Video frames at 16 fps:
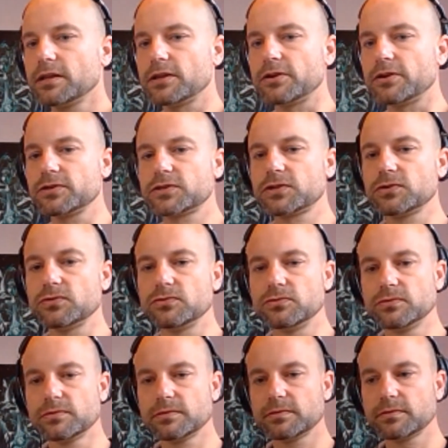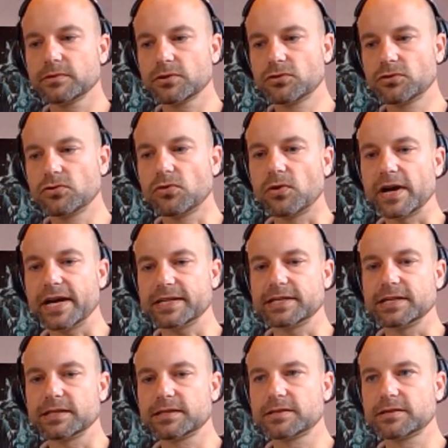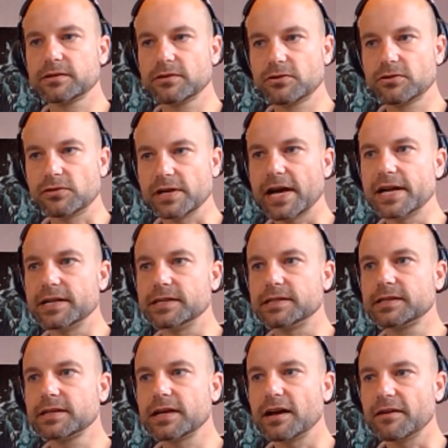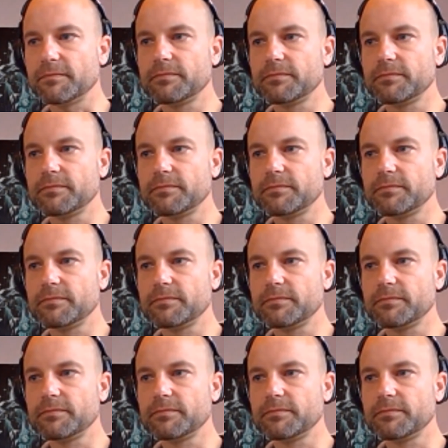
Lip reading: Those two core assets created a